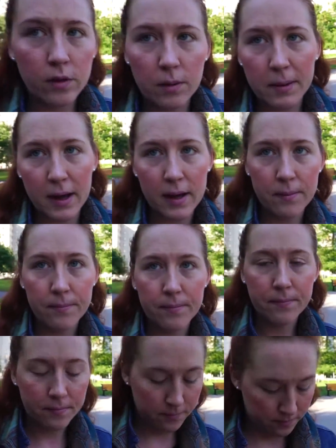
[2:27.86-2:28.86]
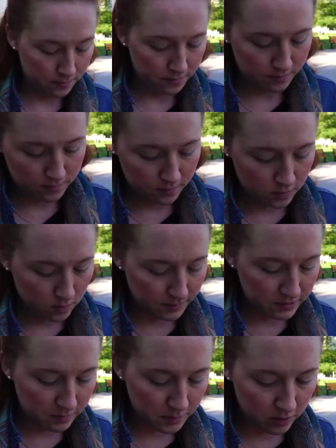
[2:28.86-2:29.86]
Goodbye. Goodbye. You
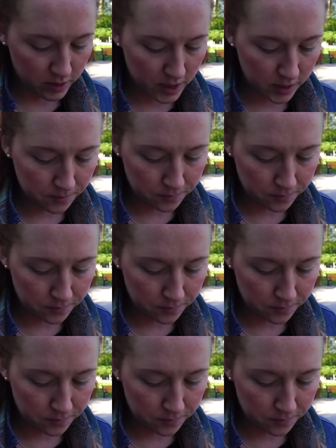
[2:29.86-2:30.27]
miss me already?